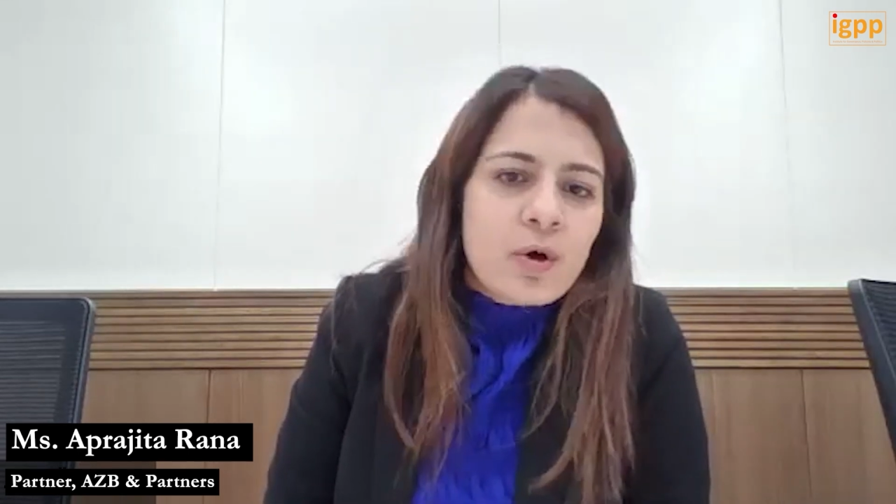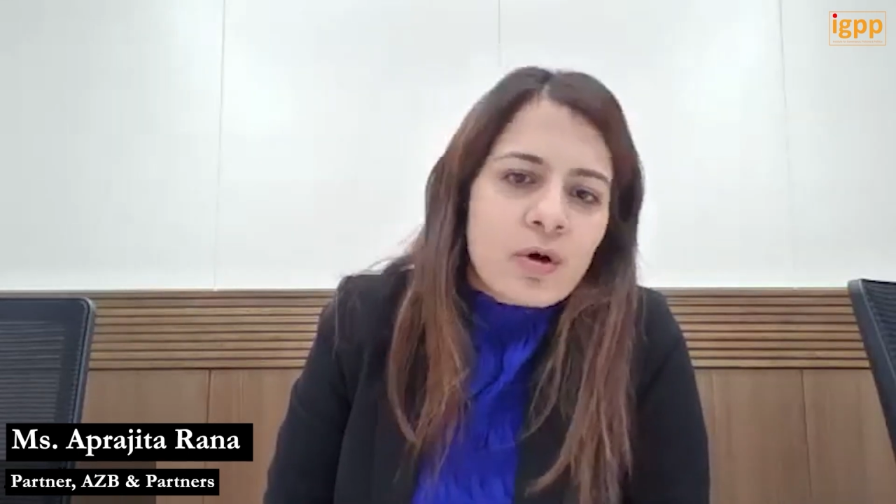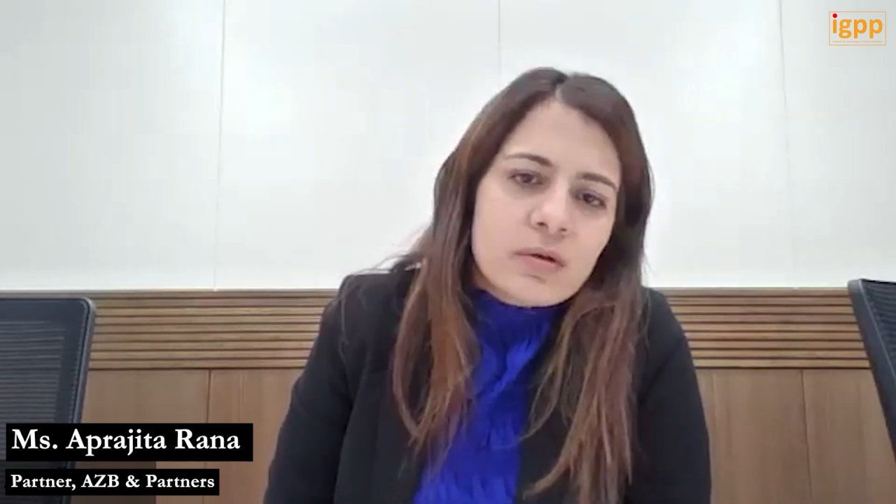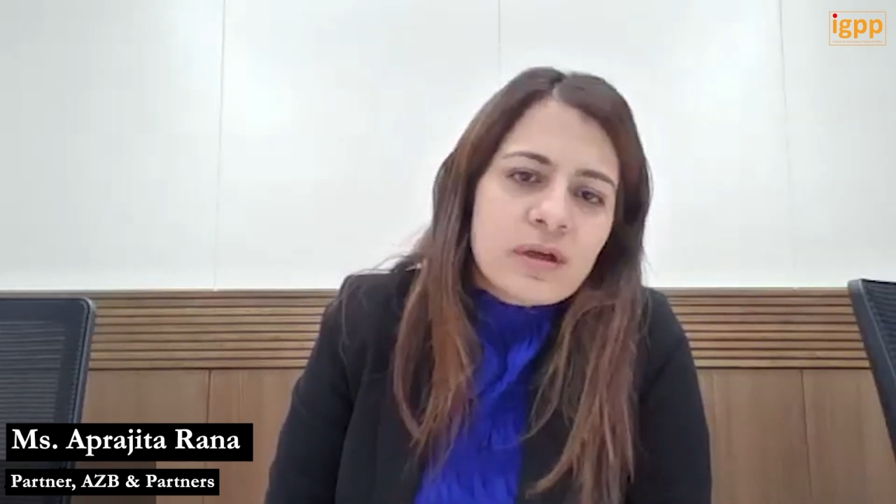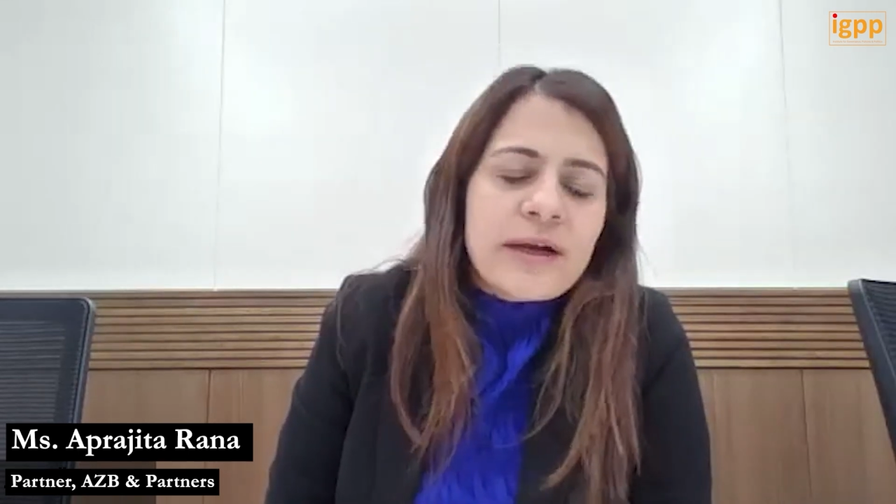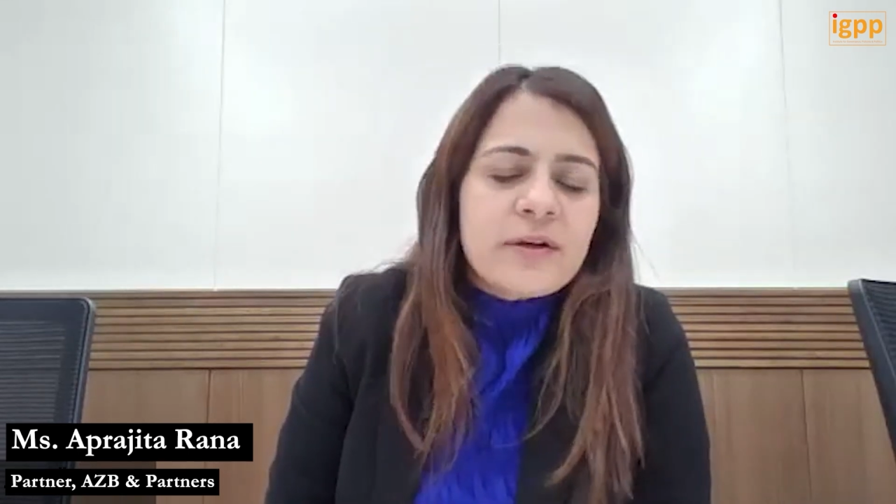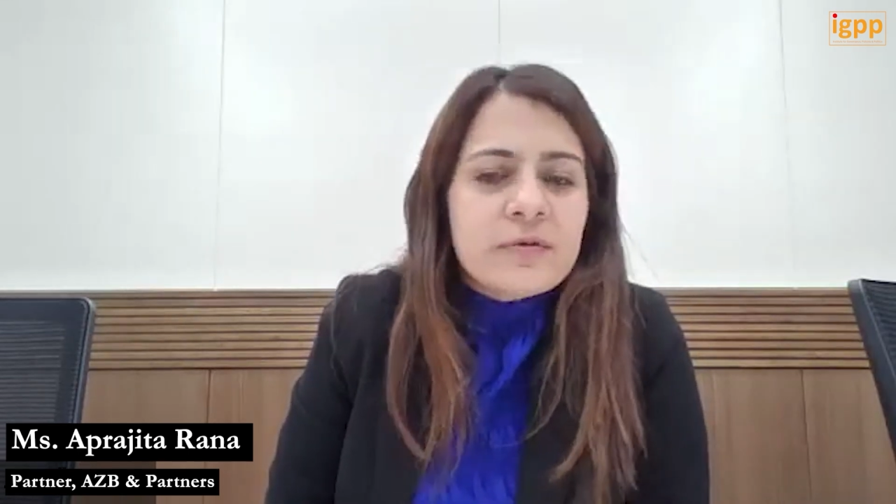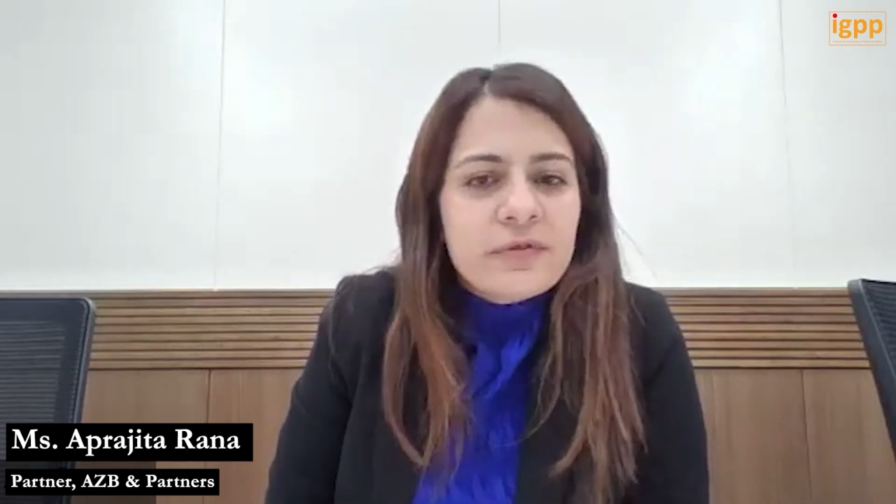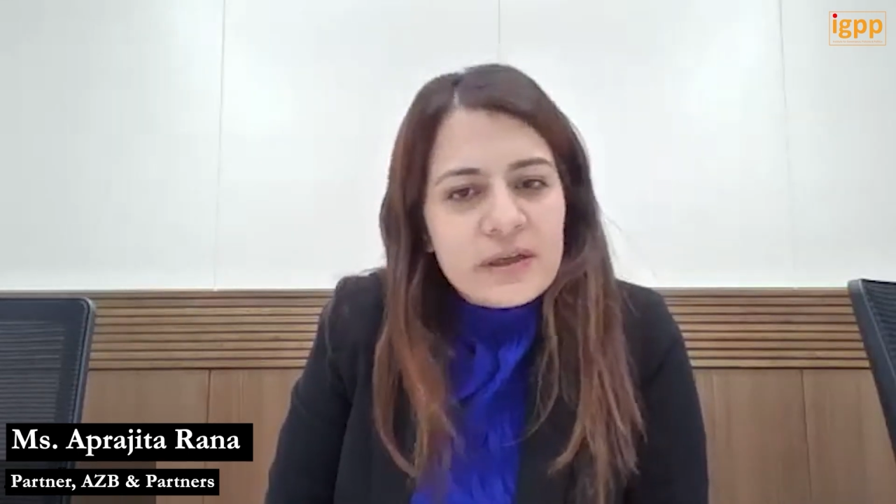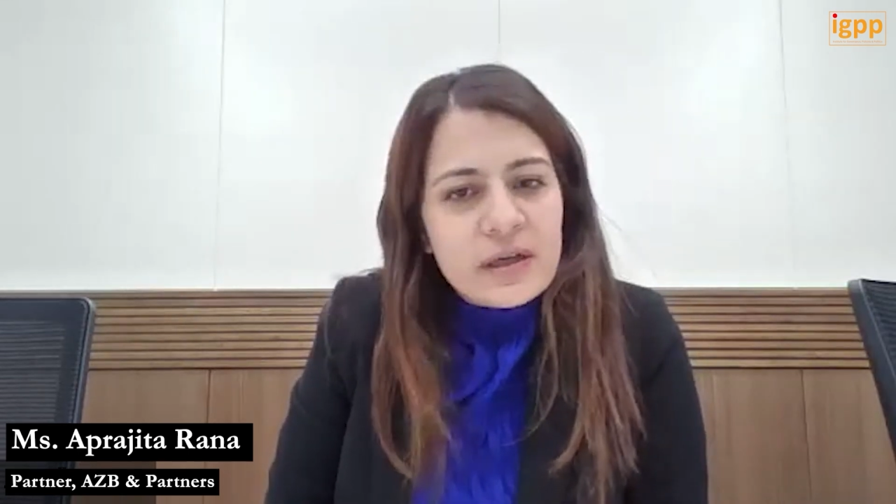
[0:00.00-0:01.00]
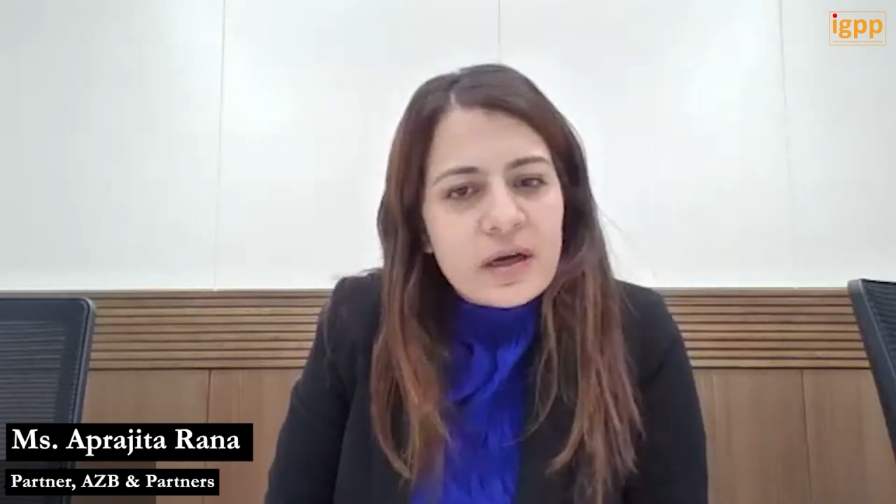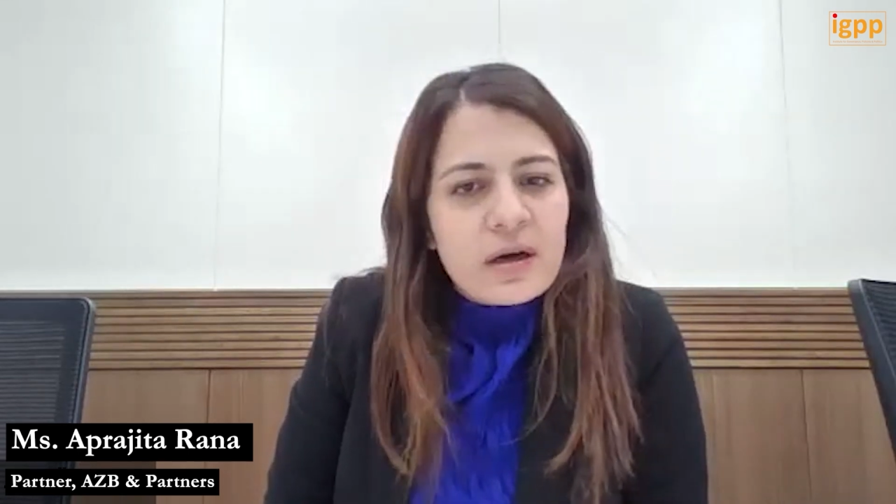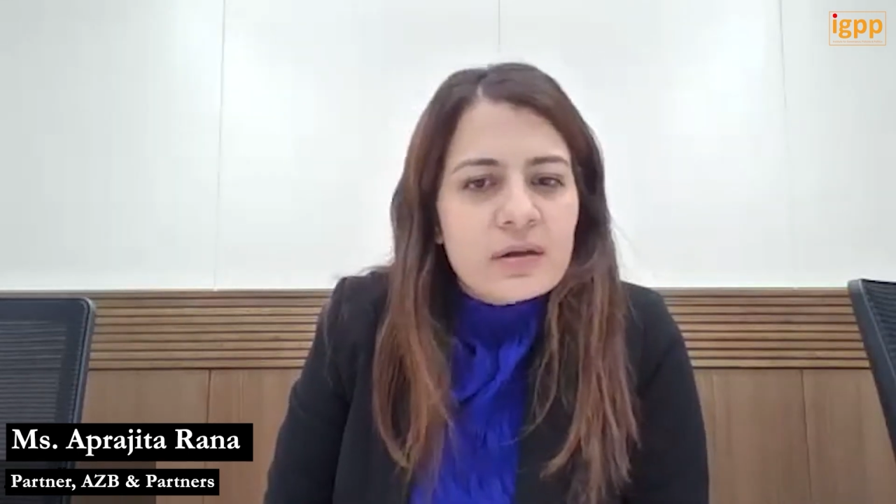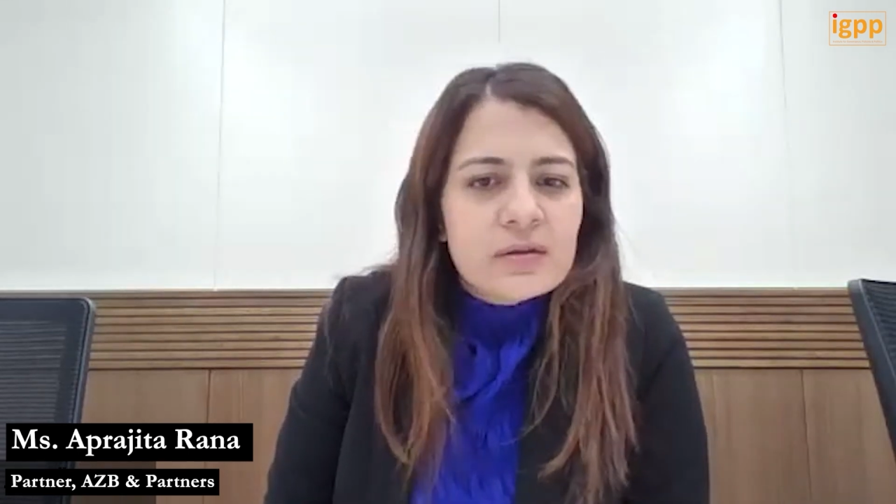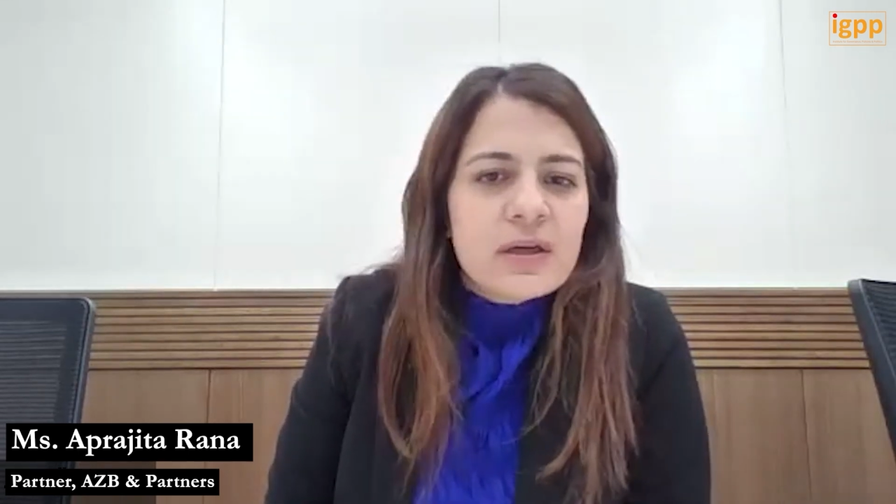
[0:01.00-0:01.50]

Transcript: on the kind of data,